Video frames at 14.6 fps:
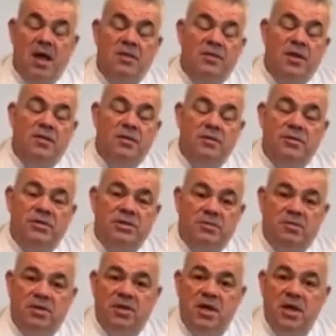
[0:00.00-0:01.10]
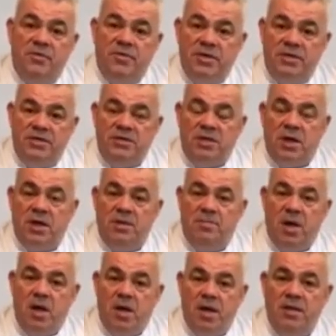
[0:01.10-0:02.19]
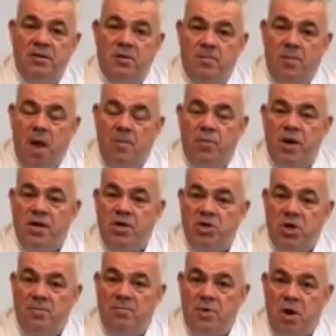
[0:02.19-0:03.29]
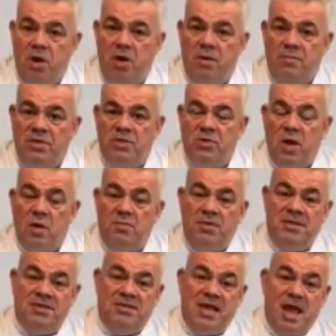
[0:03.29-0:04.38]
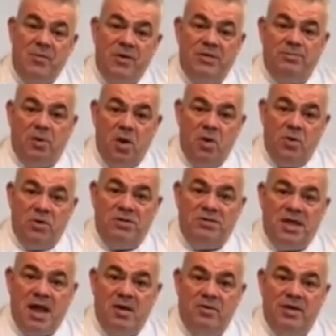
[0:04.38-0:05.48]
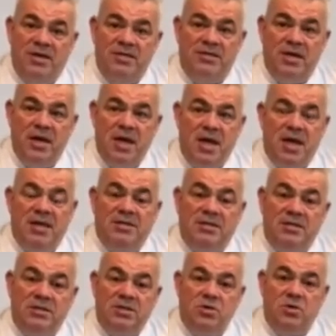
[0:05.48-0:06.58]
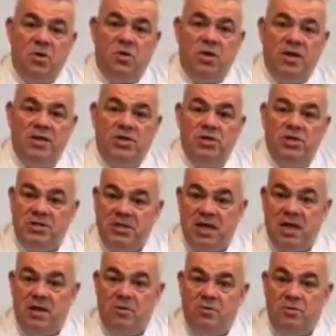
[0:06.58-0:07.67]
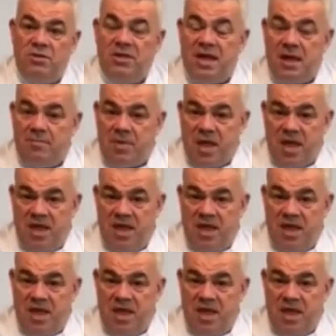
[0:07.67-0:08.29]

And then there are some theory to side behind the apprenticeship program as well, because how it's broken down is, is into knowledge, skills and